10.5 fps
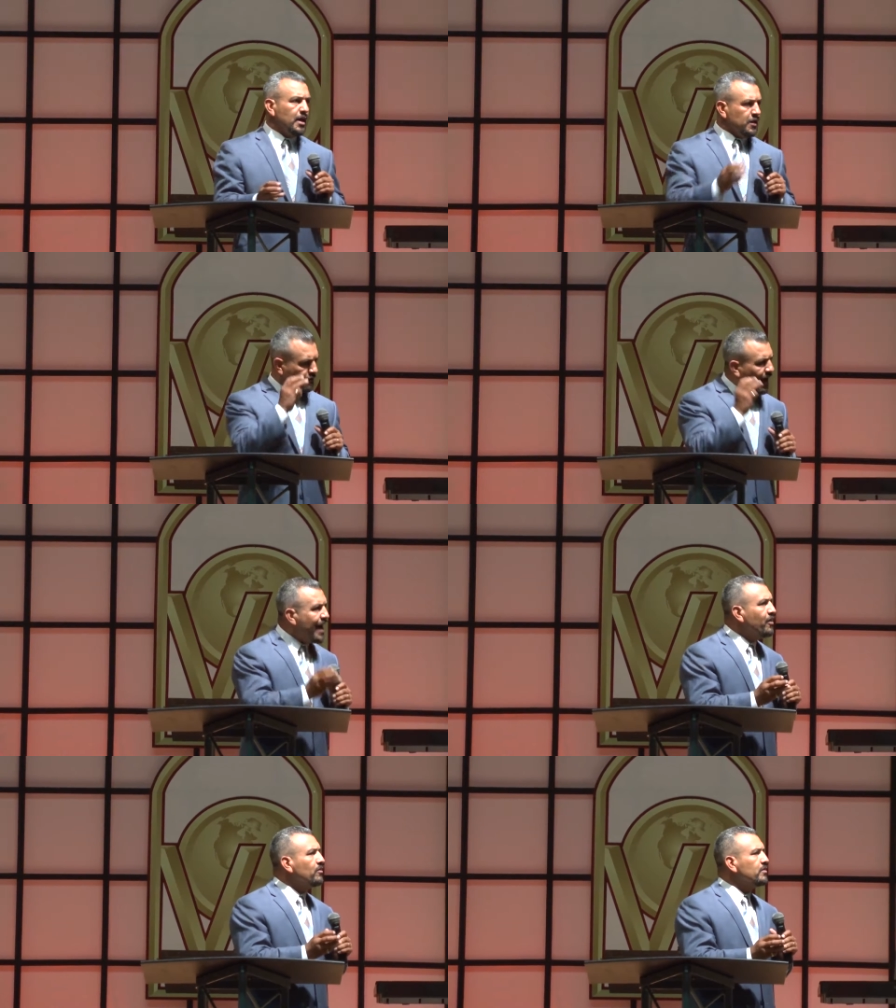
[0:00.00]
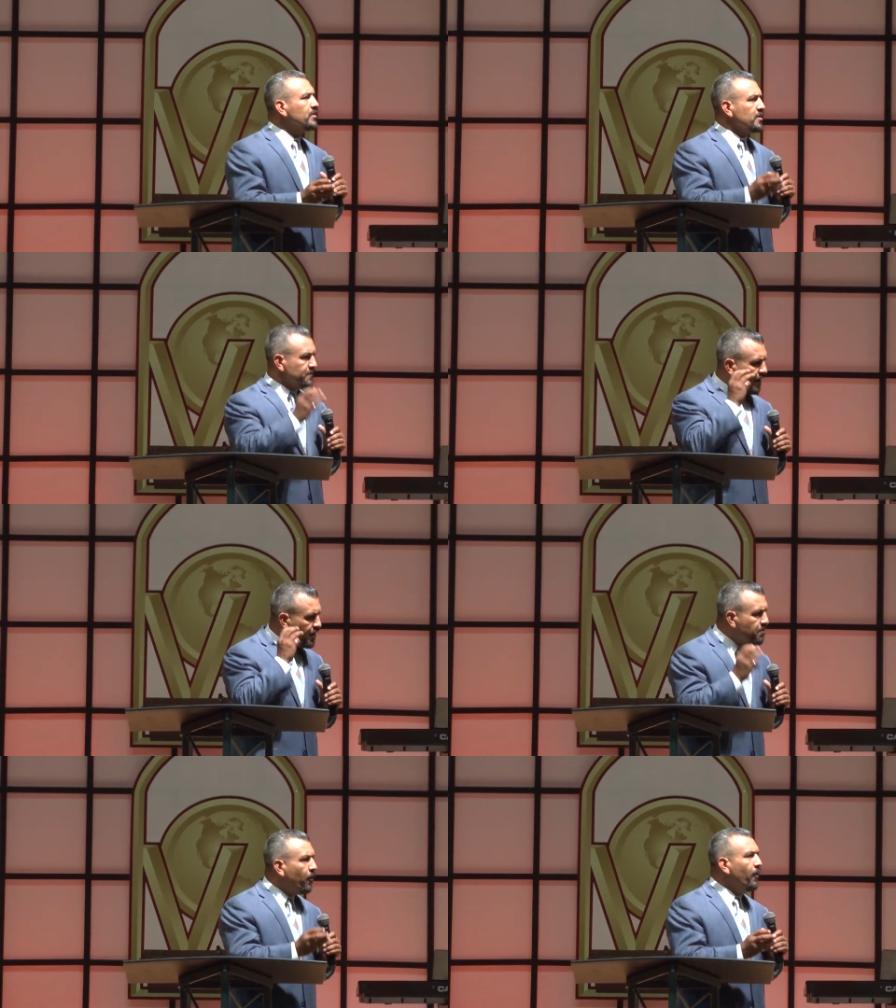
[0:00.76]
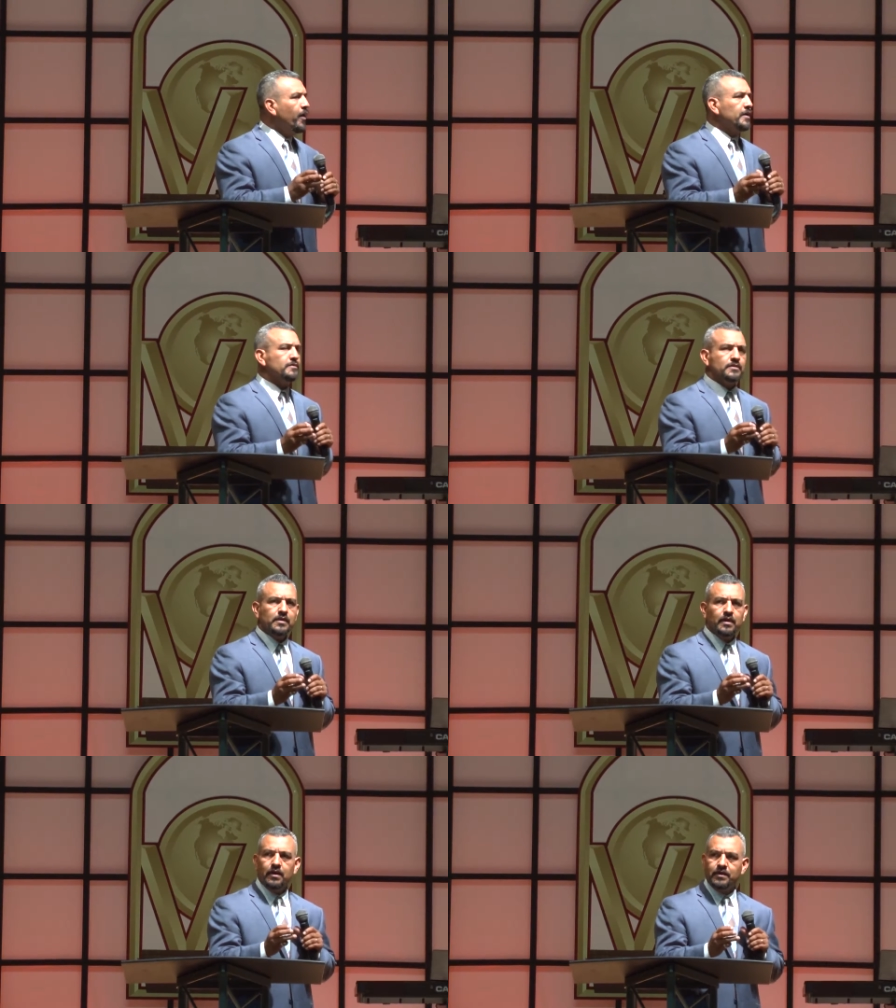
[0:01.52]
is vital, it's very important
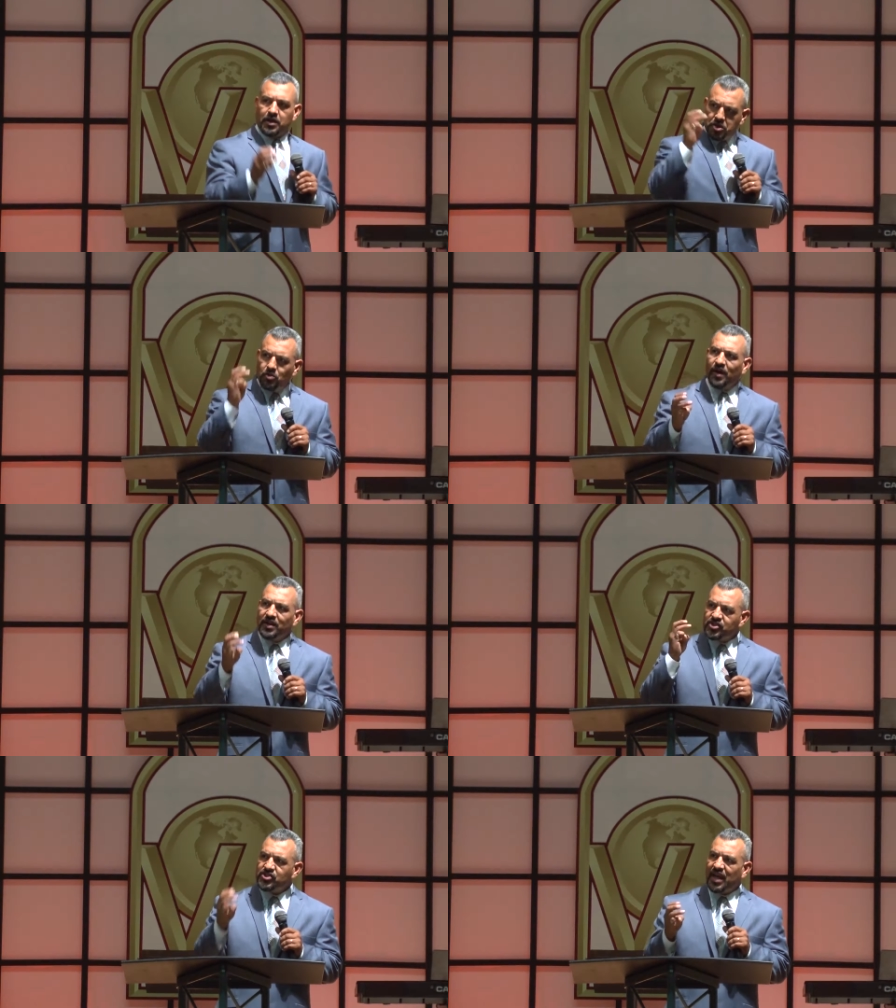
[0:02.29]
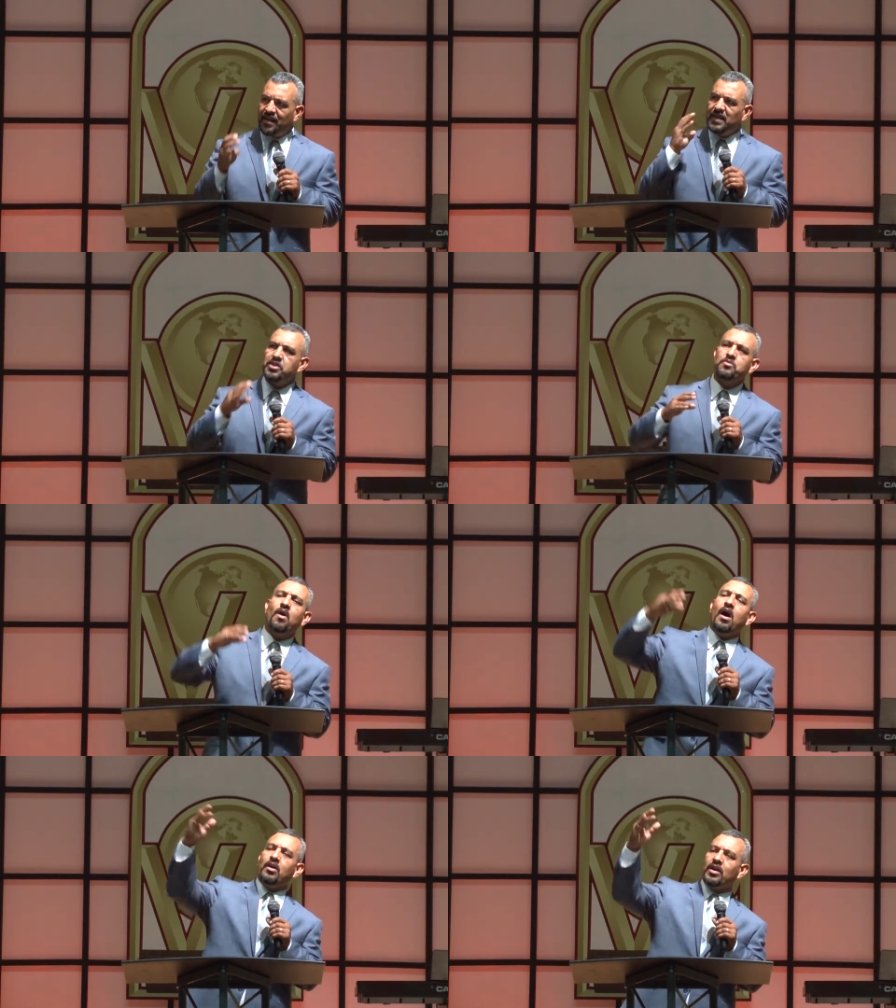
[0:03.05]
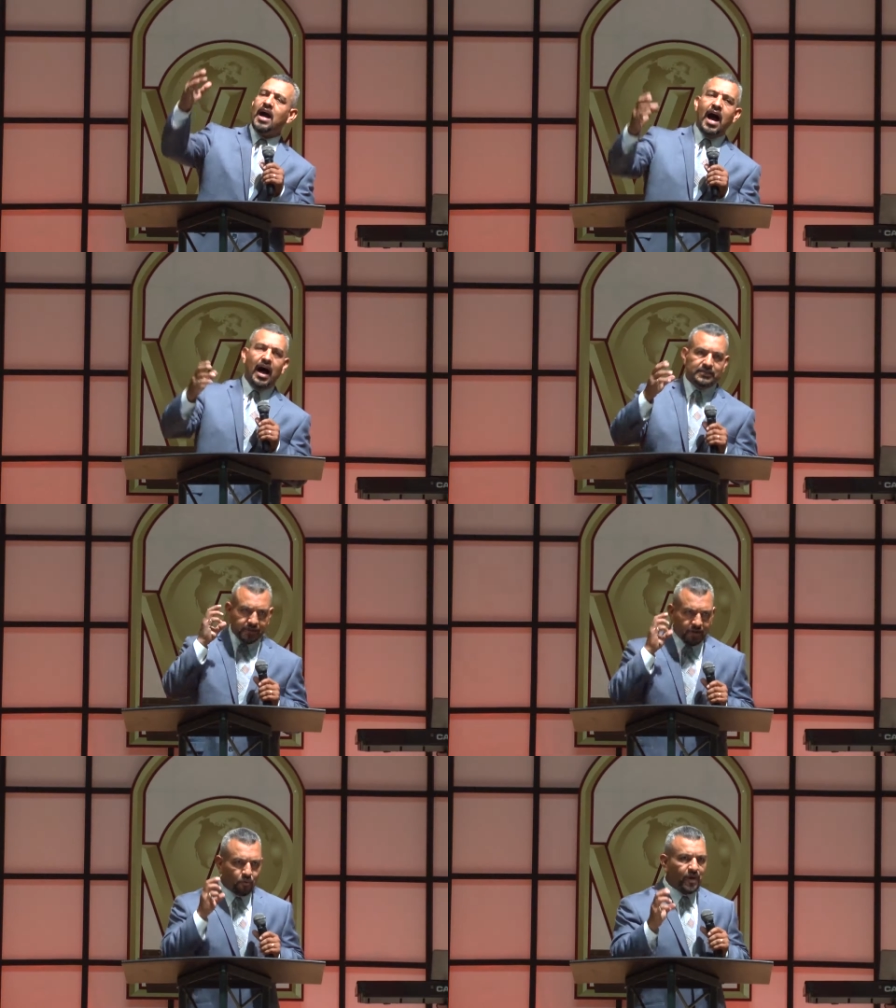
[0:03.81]
that you understand that you honor God
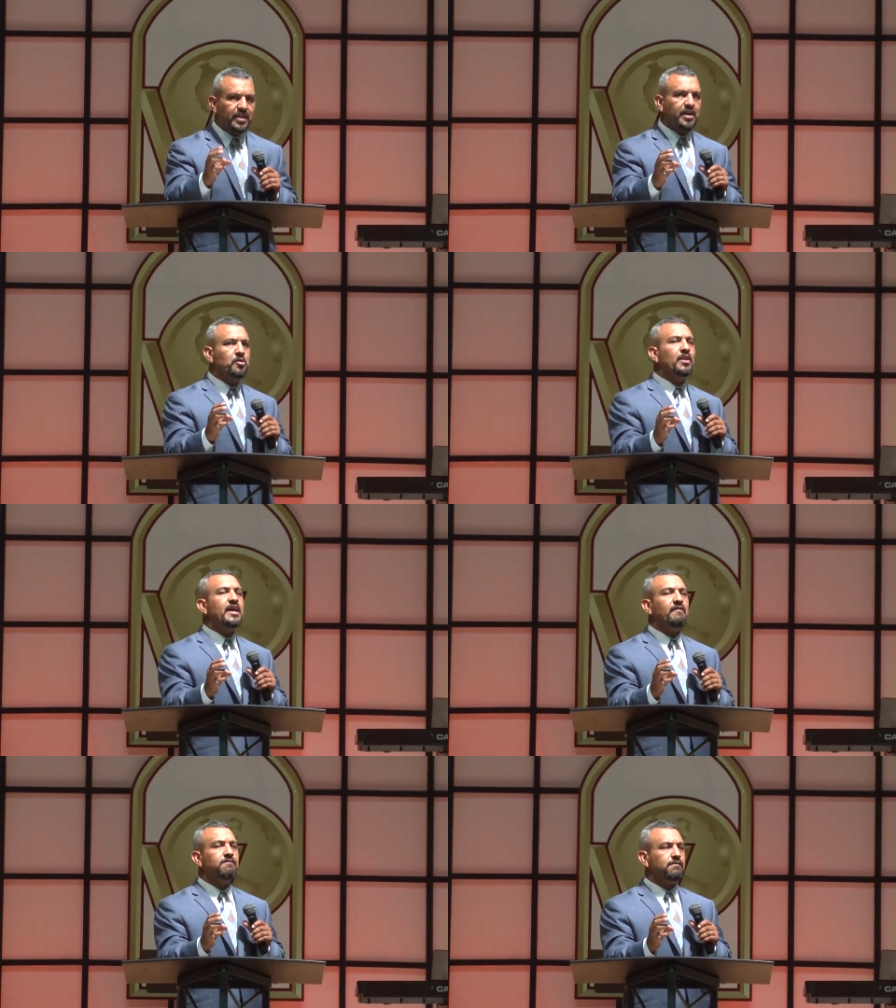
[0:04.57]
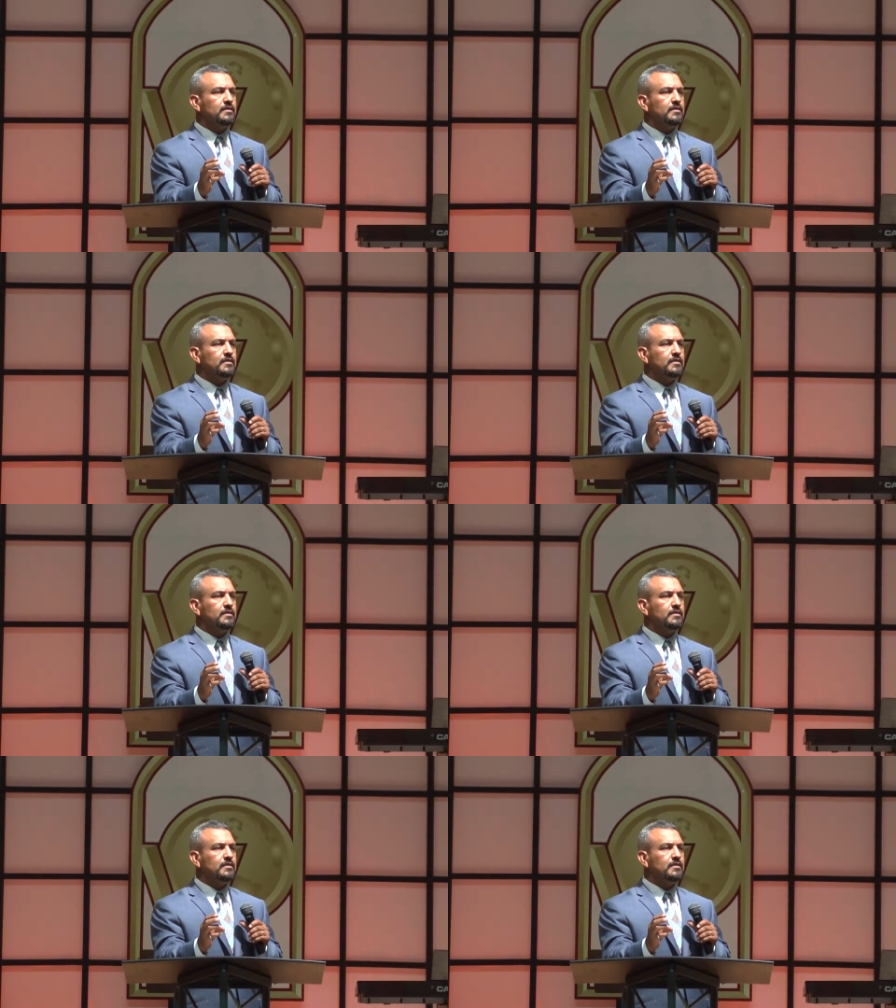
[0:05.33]
the way that you live.